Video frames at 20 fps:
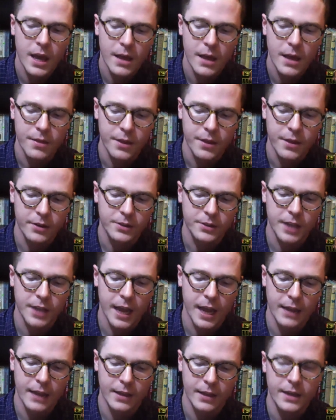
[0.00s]
there's
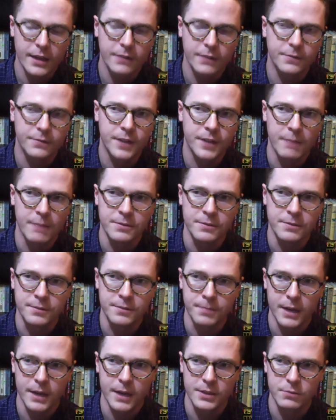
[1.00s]
a lot of types of
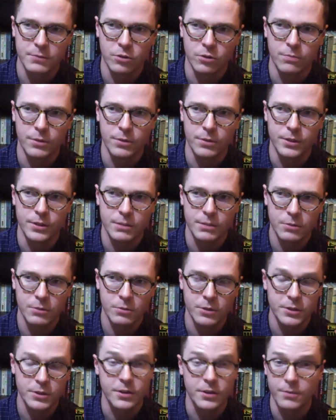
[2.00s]
spies in the world, but some of the
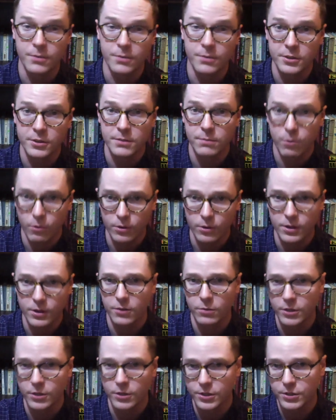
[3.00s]
ones that are the most important are the
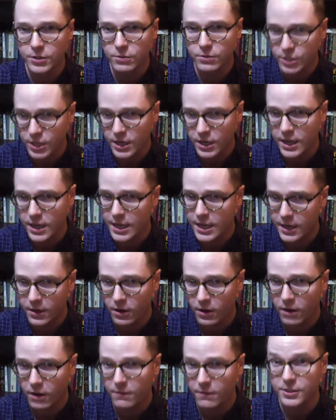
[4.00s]
ones who sit in an
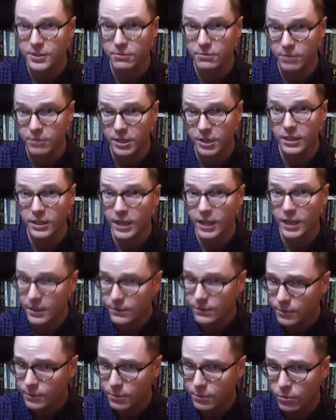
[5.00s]
office and read a lot of
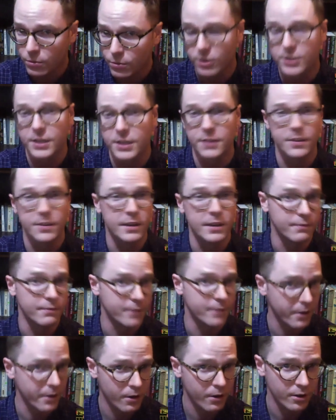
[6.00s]
reports and think
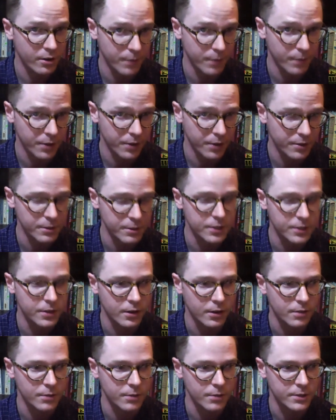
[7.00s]
very hard about them and
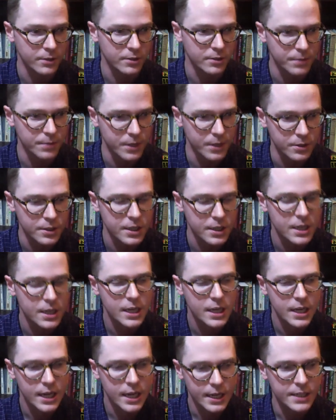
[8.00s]
talk amongst their peers.
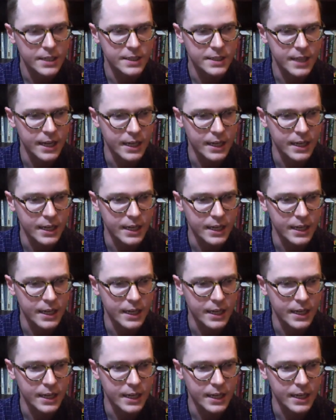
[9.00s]
And he's the that.